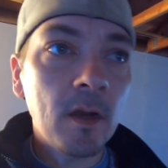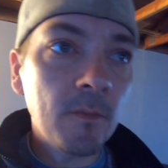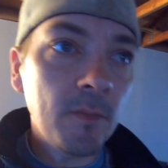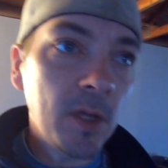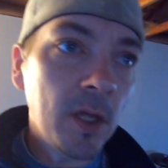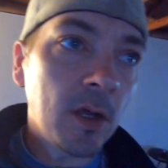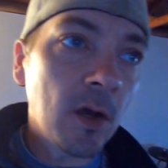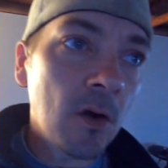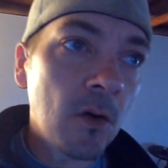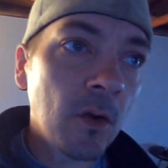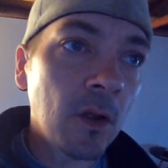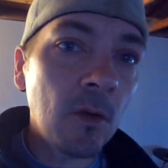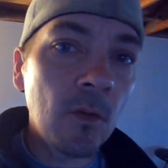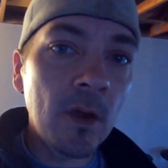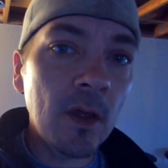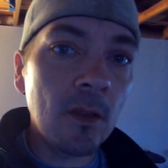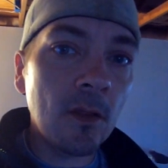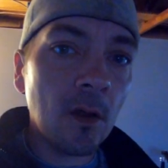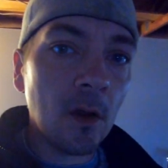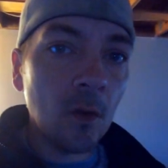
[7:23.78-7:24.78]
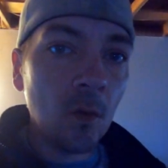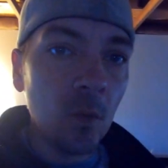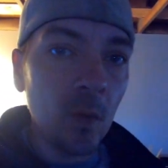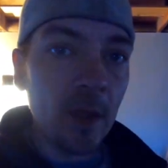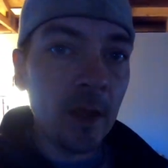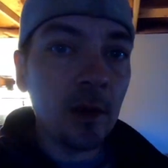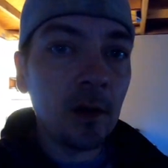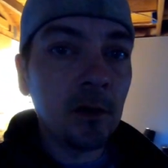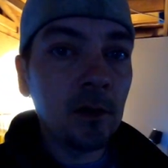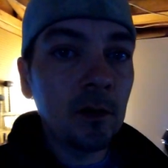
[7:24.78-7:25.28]
to be going with on a
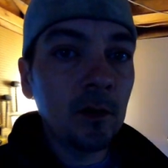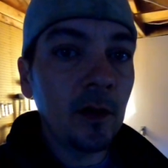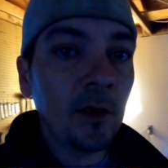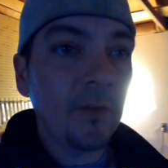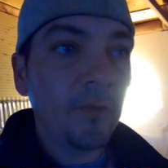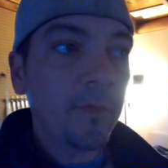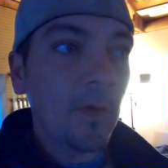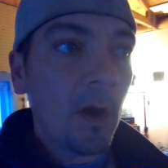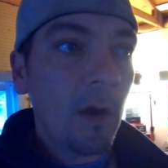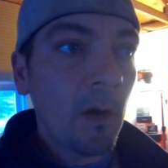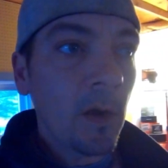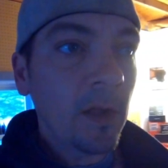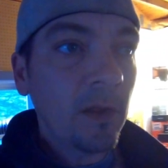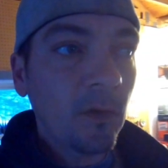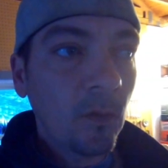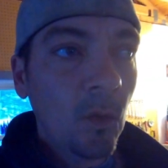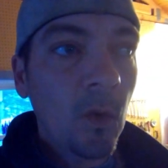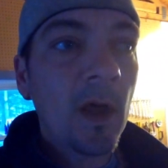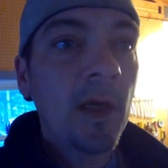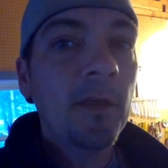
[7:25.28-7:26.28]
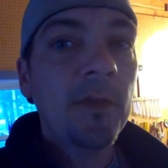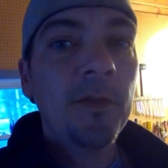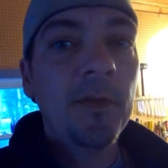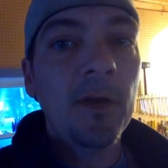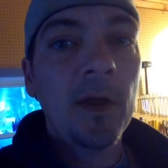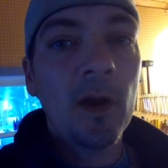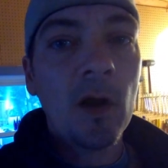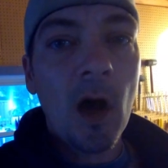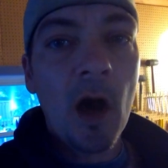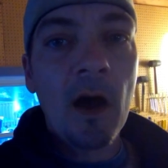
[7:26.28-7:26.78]
wheel as far as width
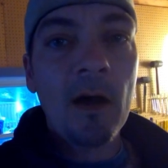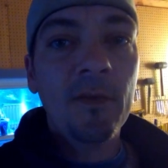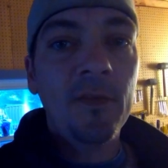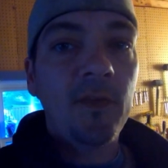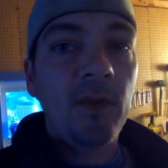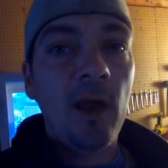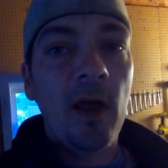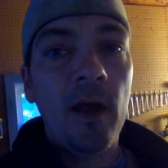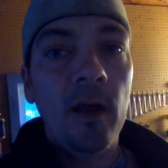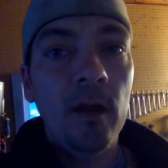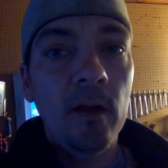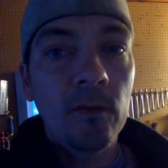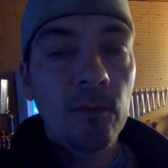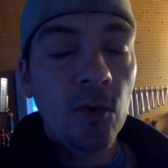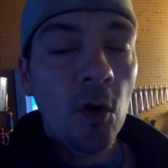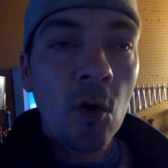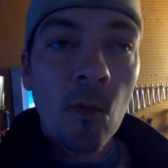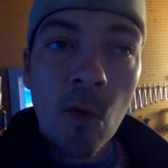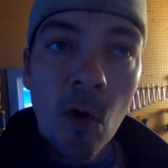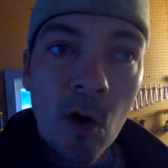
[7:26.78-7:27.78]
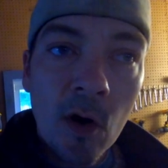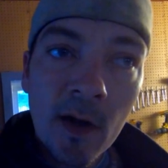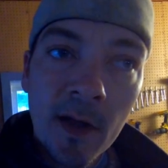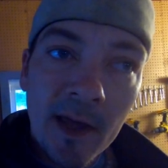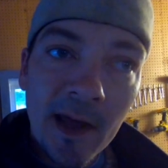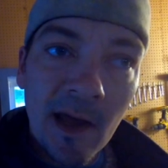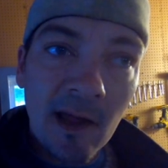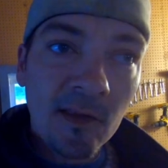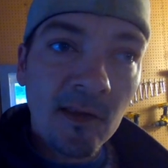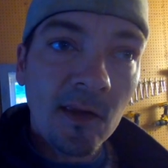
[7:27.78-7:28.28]
and offset. No more
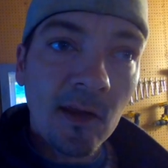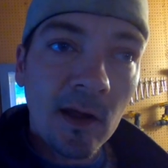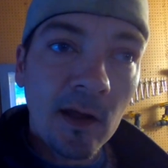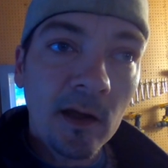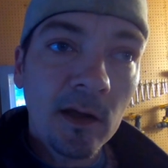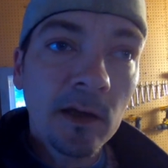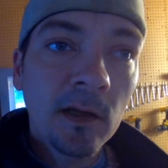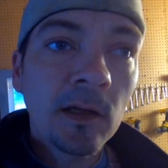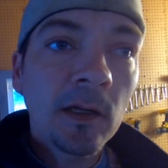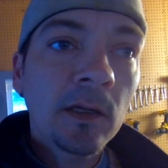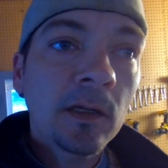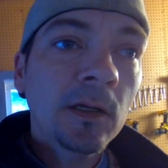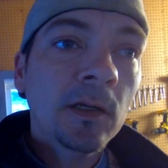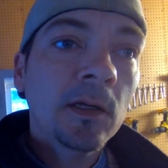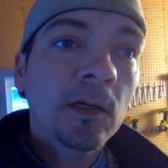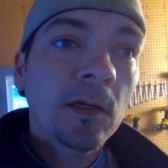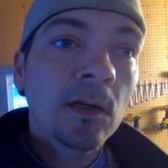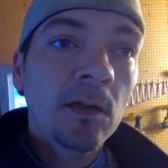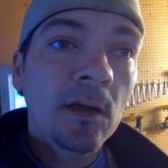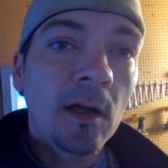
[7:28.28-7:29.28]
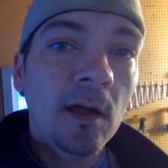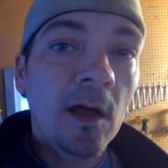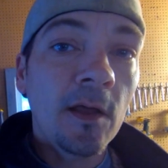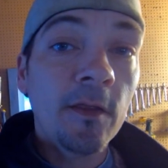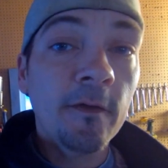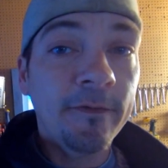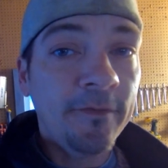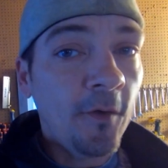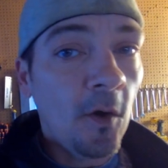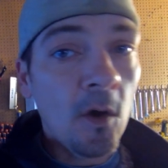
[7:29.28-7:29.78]
guessing.
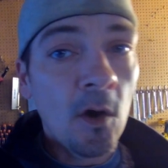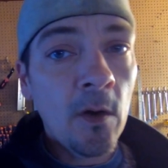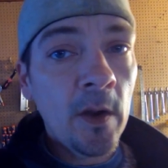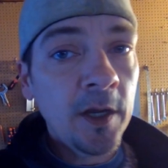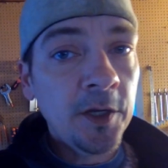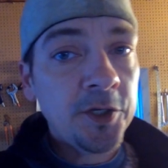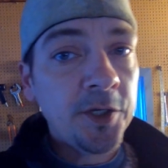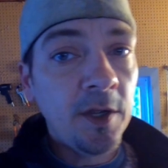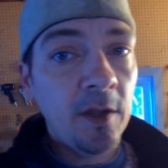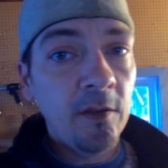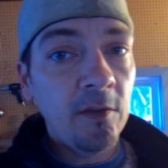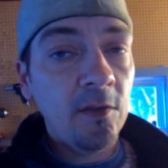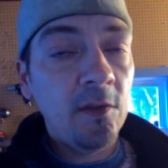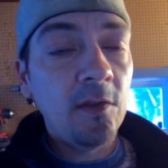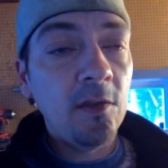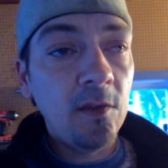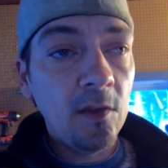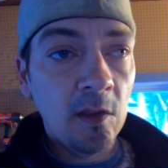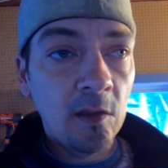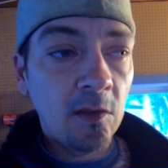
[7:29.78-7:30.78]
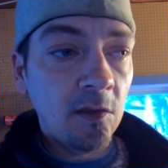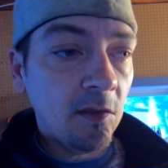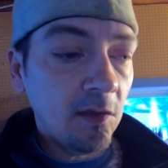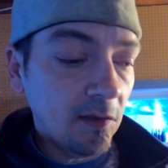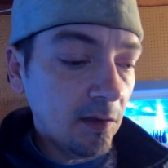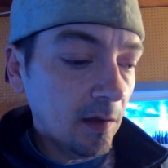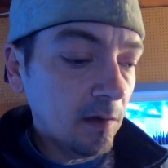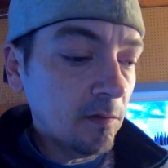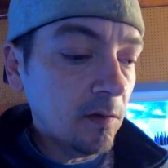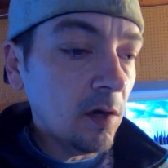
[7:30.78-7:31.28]
The 4 inches
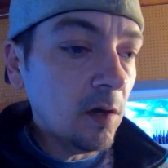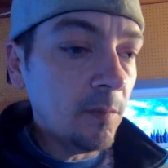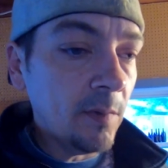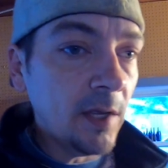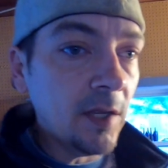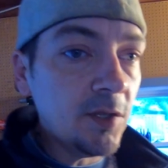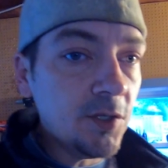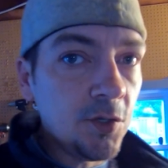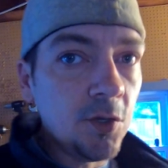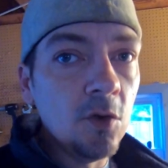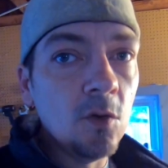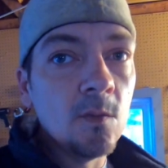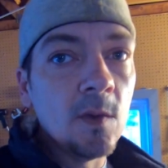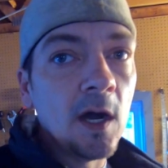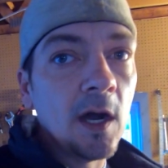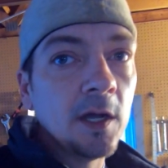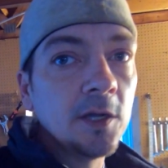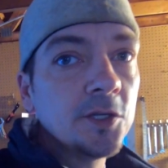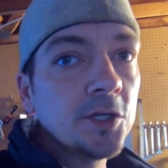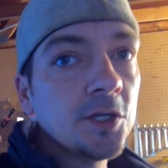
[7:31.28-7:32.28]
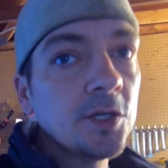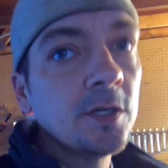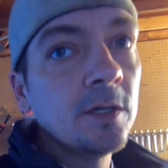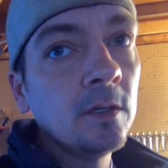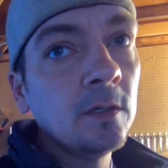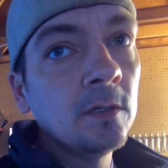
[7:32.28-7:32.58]
is a little bit too much.